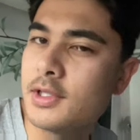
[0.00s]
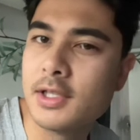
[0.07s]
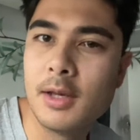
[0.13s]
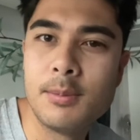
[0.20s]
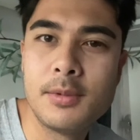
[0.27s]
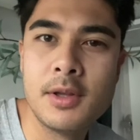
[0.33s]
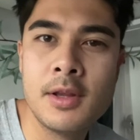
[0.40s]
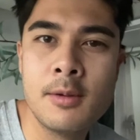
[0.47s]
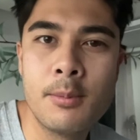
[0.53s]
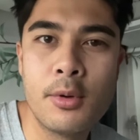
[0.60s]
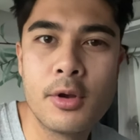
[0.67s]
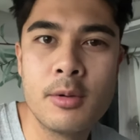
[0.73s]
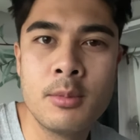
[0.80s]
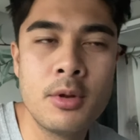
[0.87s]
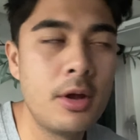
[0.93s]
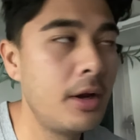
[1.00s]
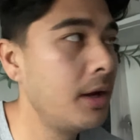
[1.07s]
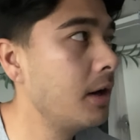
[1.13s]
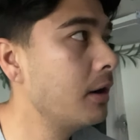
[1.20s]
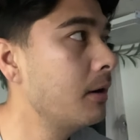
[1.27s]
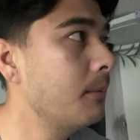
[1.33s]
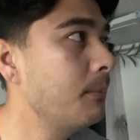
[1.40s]
slept in the bottom lot
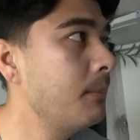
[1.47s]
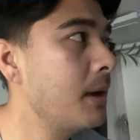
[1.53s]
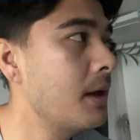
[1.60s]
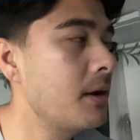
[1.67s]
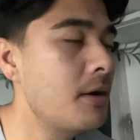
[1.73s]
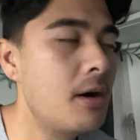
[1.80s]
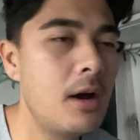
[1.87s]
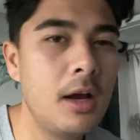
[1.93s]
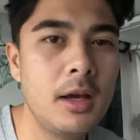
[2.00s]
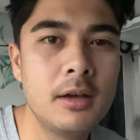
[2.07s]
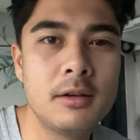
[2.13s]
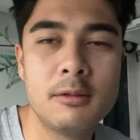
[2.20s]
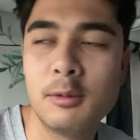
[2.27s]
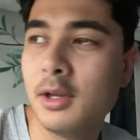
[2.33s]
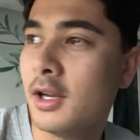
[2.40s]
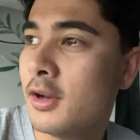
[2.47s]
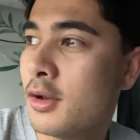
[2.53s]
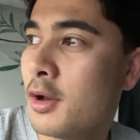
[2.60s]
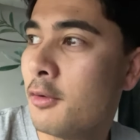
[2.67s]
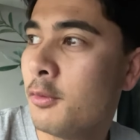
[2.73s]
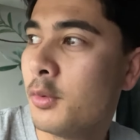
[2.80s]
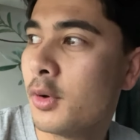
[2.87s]
here at Mountain High. We didn't
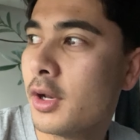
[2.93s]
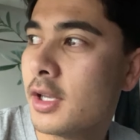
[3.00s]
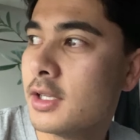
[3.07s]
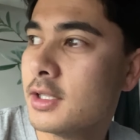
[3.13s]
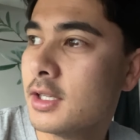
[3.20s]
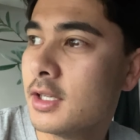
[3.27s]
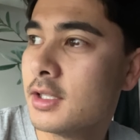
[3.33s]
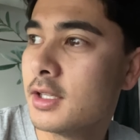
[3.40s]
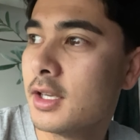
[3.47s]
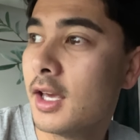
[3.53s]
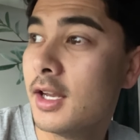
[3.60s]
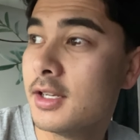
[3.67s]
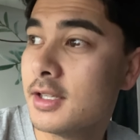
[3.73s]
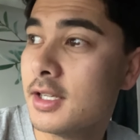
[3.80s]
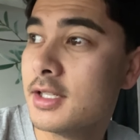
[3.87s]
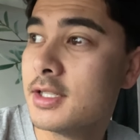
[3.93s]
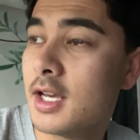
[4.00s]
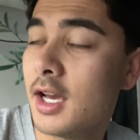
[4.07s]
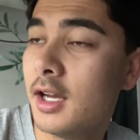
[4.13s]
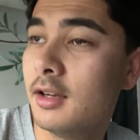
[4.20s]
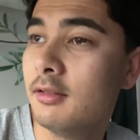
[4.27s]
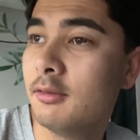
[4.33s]
know if we were going to get kicked
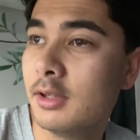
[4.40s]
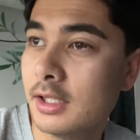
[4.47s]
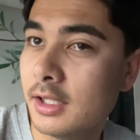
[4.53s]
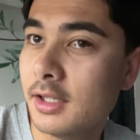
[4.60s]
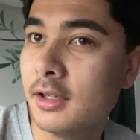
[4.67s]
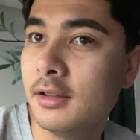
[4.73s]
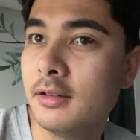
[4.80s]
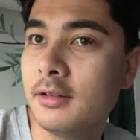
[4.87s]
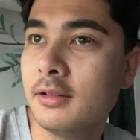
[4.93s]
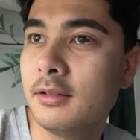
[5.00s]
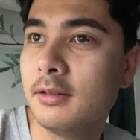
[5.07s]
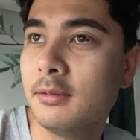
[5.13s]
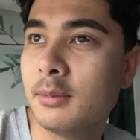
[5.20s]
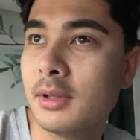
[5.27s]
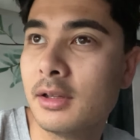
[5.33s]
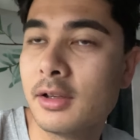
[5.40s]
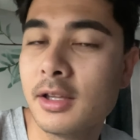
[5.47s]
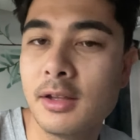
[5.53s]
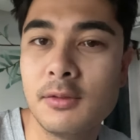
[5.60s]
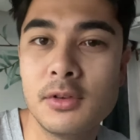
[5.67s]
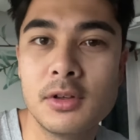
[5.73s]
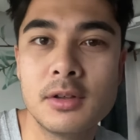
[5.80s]
out. We didn't, but look
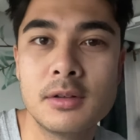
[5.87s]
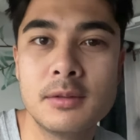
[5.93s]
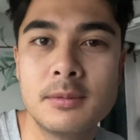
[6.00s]
at the view.